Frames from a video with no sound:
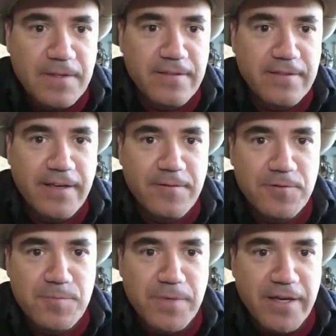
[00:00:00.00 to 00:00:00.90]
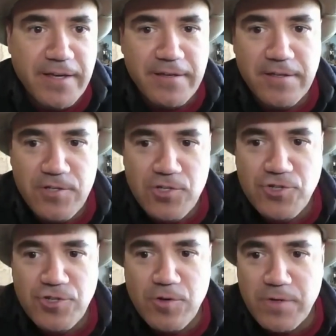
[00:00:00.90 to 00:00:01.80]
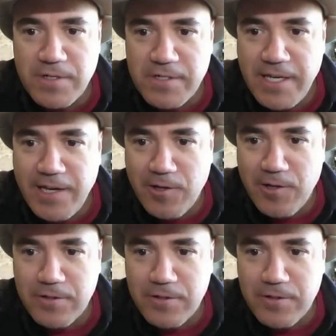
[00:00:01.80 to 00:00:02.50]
That was my show and tell